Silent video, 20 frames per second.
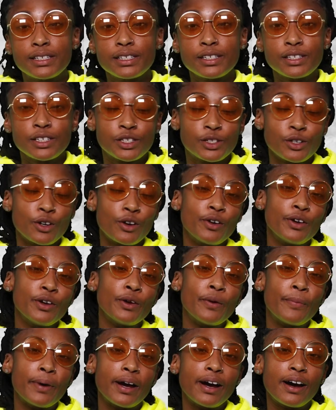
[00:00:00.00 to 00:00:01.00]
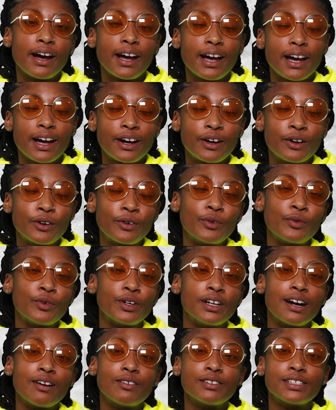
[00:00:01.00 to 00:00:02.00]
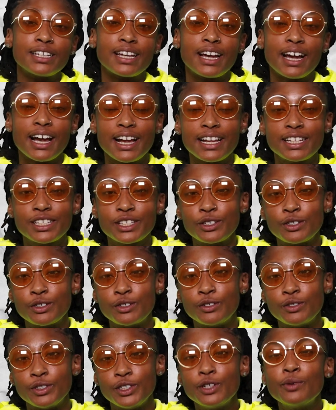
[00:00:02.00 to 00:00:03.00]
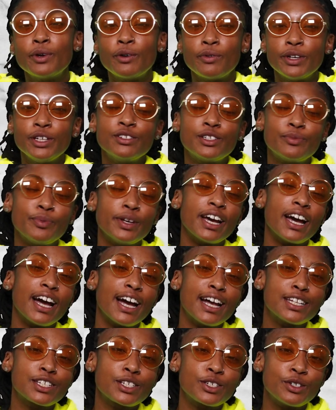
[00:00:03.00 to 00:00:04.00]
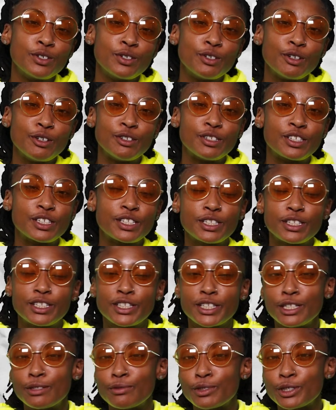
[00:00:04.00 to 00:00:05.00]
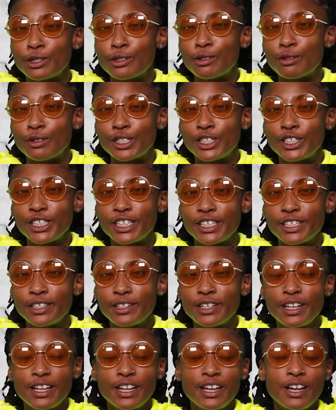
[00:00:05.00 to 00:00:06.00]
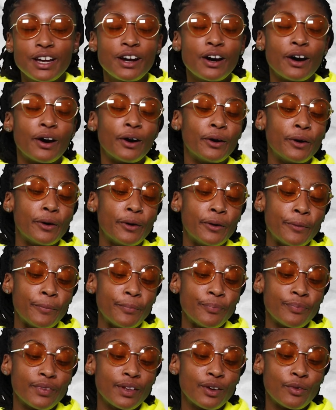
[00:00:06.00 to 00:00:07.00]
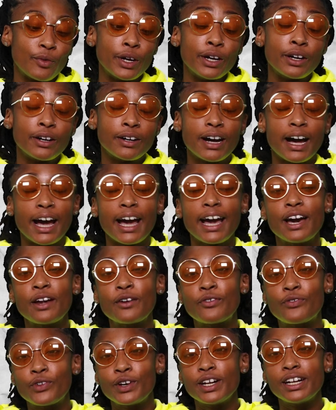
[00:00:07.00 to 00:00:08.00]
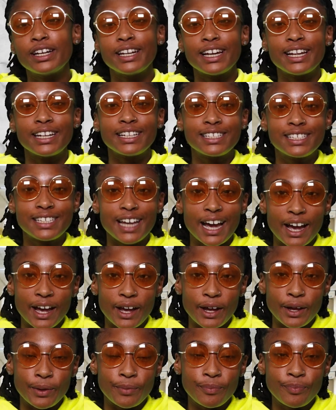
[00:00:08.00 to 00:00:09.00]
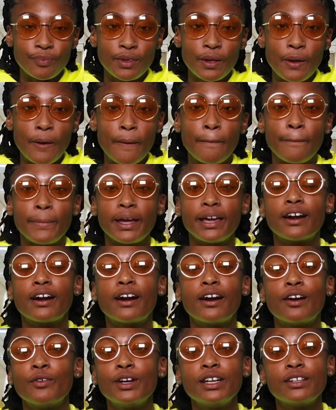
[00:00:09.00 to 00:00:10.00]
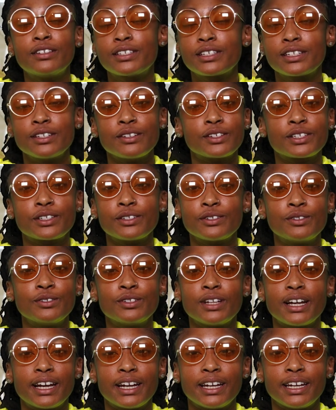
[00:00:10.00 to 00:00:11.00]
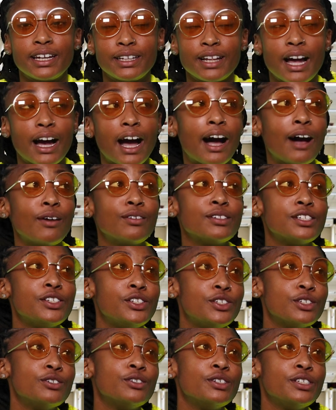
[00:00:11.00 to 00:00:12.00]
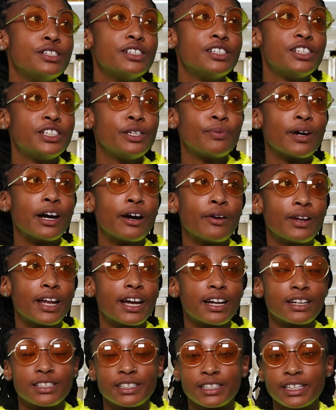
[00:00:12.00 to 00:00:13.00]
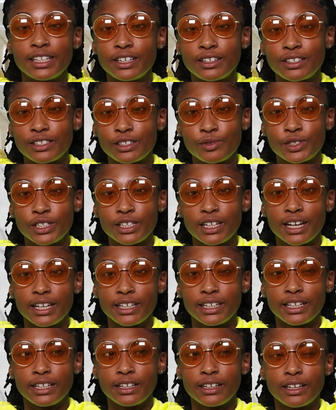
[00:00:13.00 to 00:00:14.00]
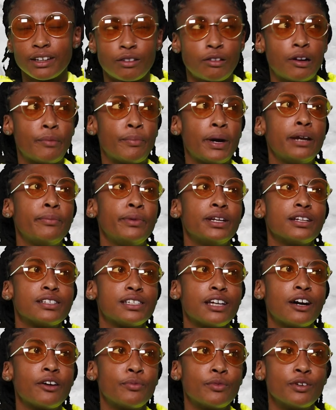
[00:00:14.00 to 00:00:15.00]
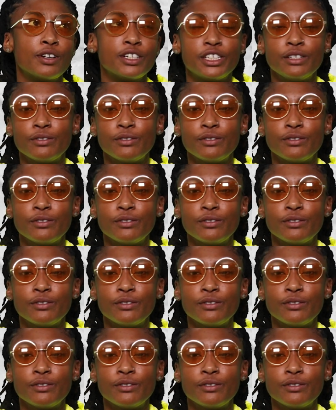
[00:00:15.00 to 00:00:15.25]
This is a story about how when I was in high school, you remember when you used to be in high school, you used to skip school and shit. Well, I had a friend at the time. Me and her, we used to skip school. Like, I was a junior, she probably like a senior or some shit like that. Or I might have been a sophomore